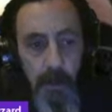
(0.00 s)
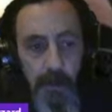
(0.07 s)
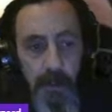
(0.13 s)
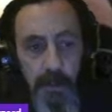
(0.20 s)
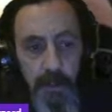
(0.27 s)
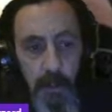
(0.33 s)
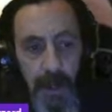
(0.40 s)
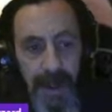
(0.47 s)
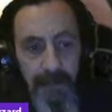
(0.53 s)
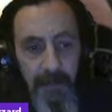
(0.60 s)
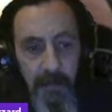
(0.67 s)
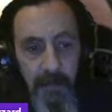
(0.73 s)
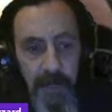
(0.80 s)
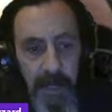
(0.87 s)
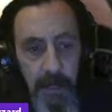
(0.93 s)
to
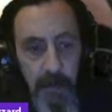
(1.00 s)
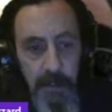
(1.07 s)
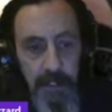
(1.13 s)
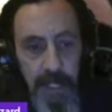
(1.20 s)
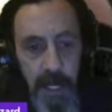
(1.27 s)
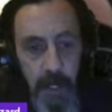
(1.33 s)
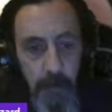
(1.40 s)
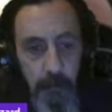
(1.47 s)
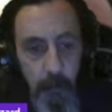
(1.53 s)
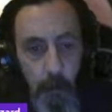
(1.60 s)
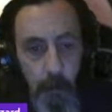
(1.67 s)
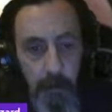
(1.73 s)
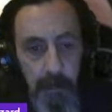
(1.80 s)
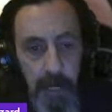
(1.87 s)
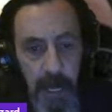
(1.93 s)
travel in interstate or
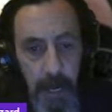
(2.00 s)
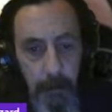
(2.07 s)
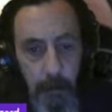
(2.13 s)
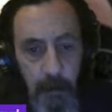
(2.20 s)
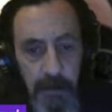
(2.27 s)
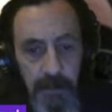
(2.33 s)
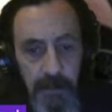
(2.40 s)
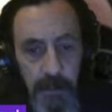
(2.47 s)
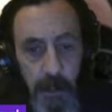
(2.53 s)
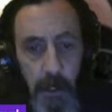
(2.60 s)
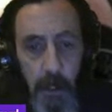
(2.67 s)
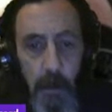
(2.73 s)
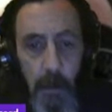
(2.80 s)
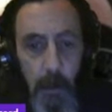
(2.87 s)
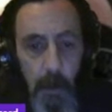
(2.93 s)
foreign commerce,
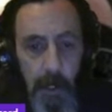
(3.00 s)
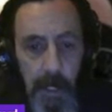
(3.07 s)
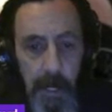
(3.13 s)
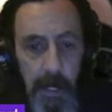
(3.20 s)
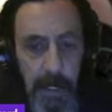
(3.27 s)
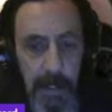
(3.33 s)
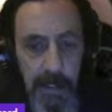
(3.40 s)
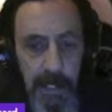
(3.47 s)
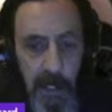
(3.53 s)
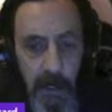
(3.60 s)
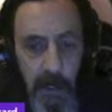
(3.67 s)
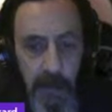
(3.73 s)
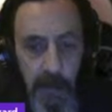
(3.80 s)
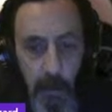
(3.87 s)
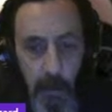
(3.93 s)
or in any
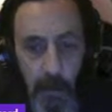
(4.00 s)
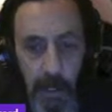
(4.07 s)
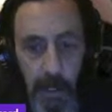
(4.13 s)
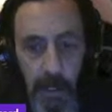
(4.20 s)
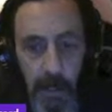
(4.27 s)
territory